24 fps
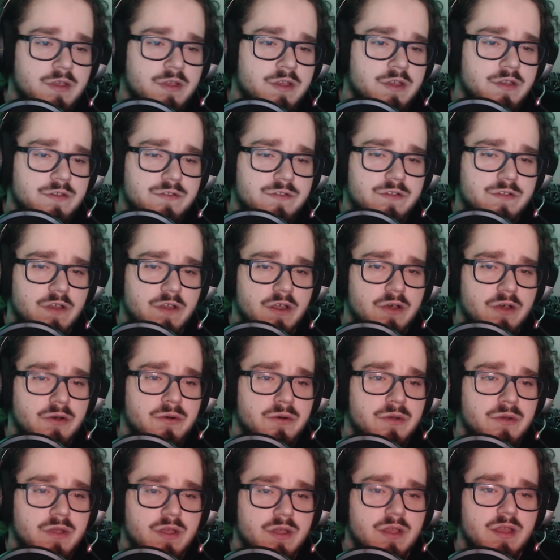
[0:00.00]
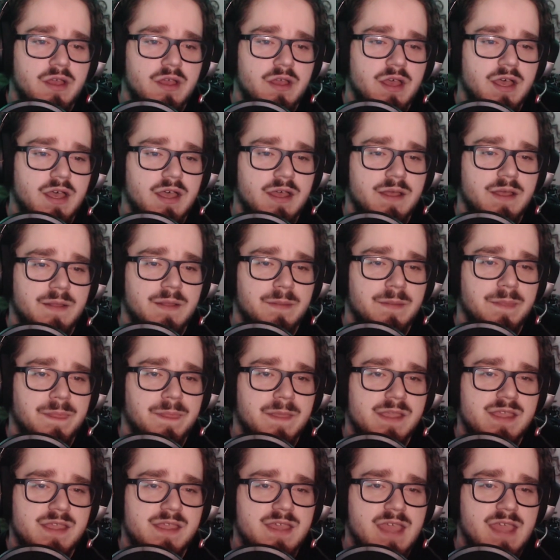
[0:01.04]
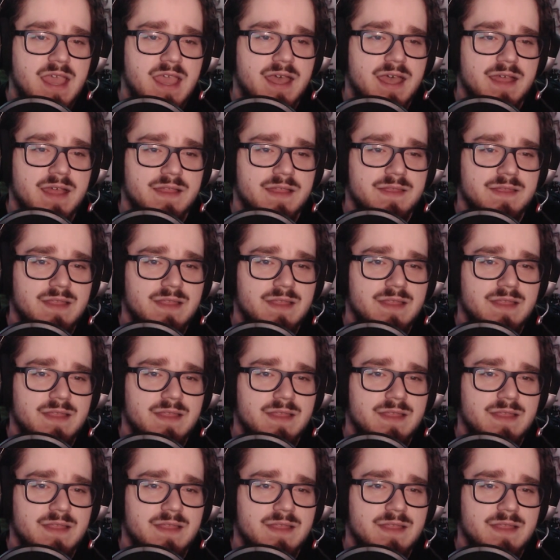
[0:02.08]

So, yeah,